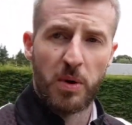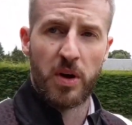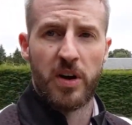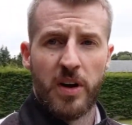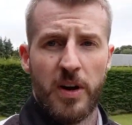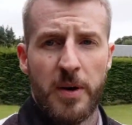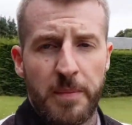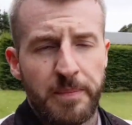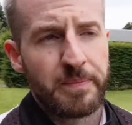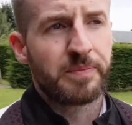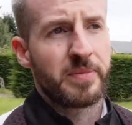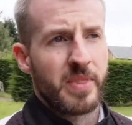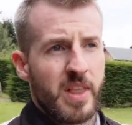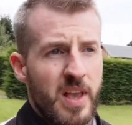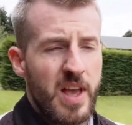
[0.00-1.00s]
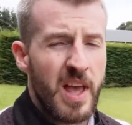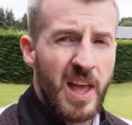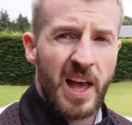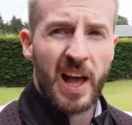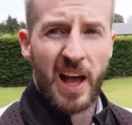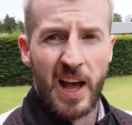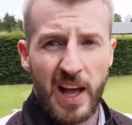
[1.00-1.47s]
monitor
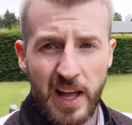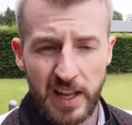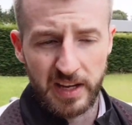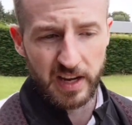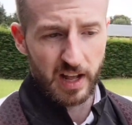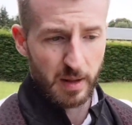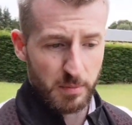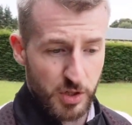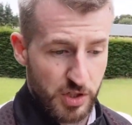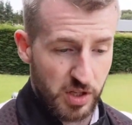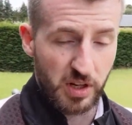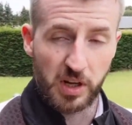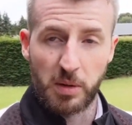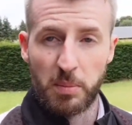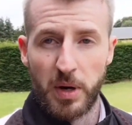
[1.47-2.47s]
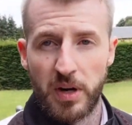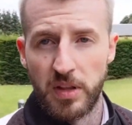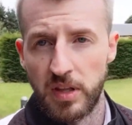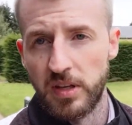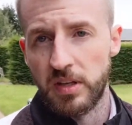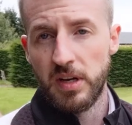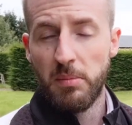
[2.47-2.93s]
and I'm just going to compare
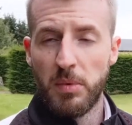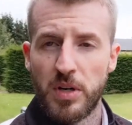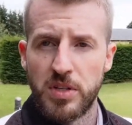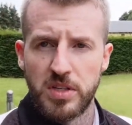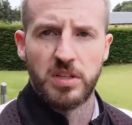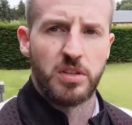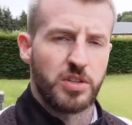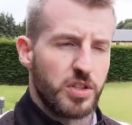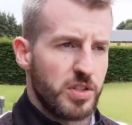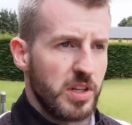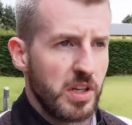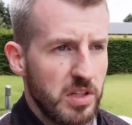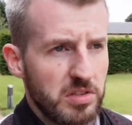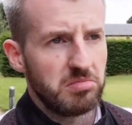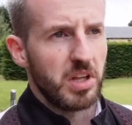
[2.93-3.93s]
the numbers and I'll just like